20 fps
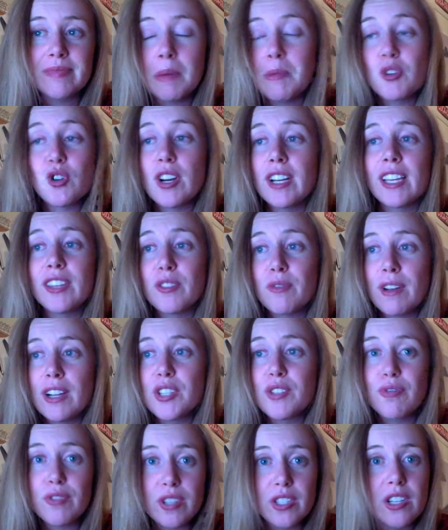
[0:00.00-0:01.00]
trying to get the
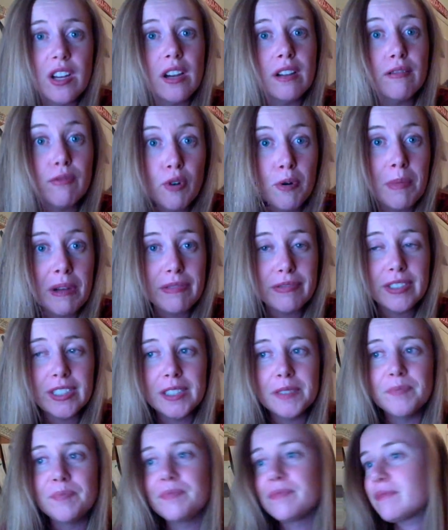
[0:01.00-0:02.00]
rights for the song for my
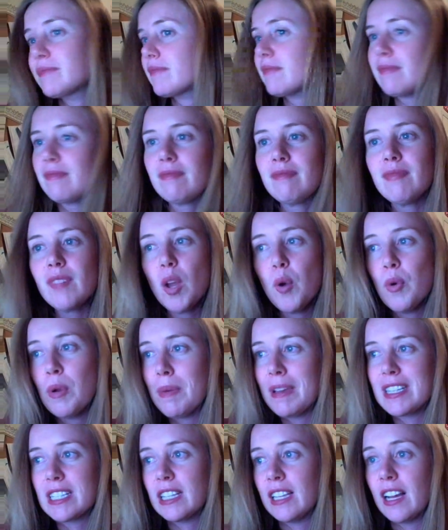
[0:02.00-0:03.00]
film, we
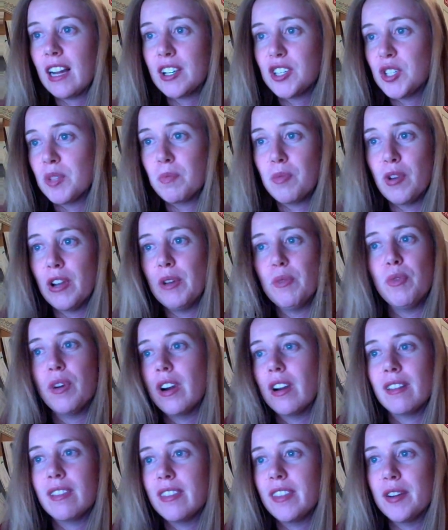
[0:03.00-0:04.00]
basically got to the point
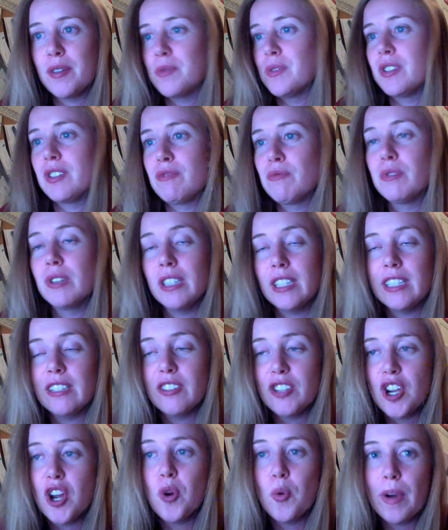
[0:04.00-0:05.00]
where there was really
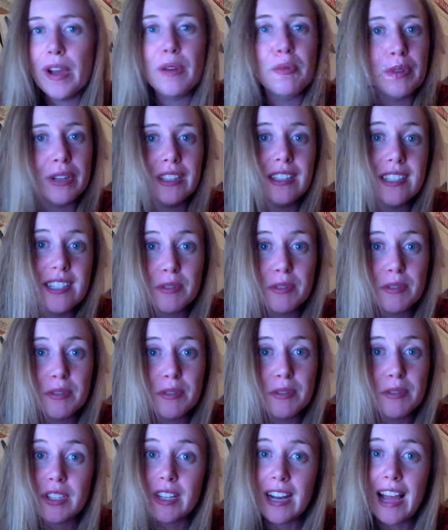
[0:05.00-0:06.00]
no way realistically it
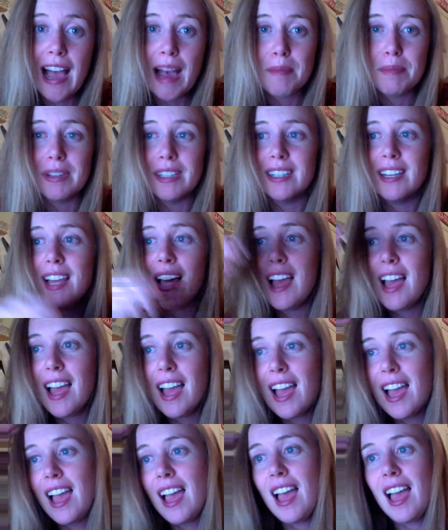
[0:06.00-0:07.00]
was going to happen,
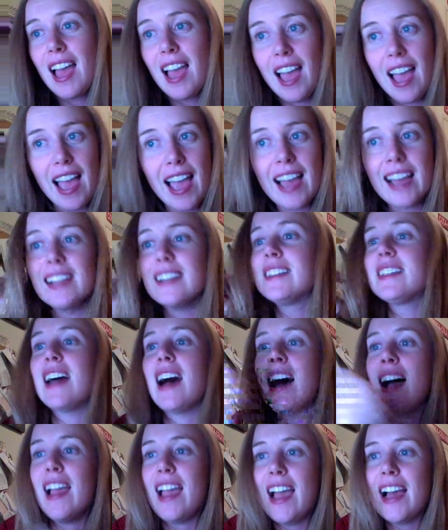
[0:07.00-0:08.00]
and
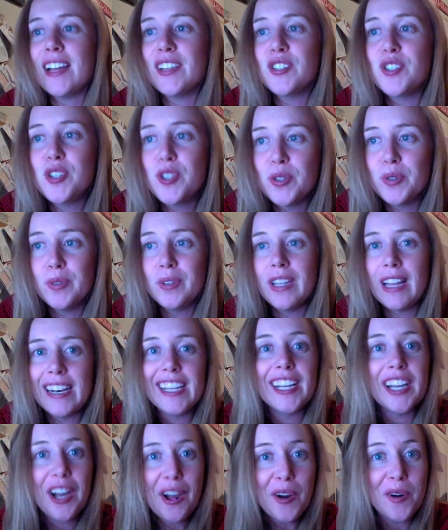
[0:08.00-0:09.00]
I had to let
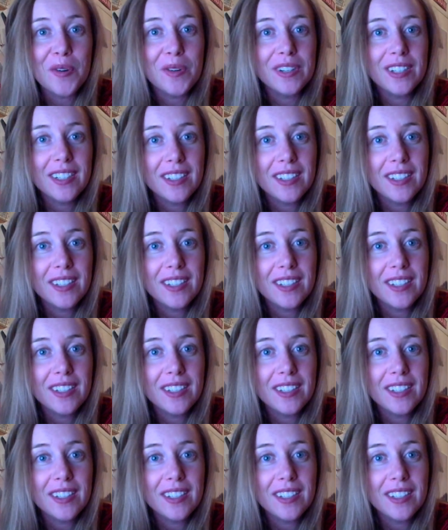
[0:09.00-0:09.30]
it go,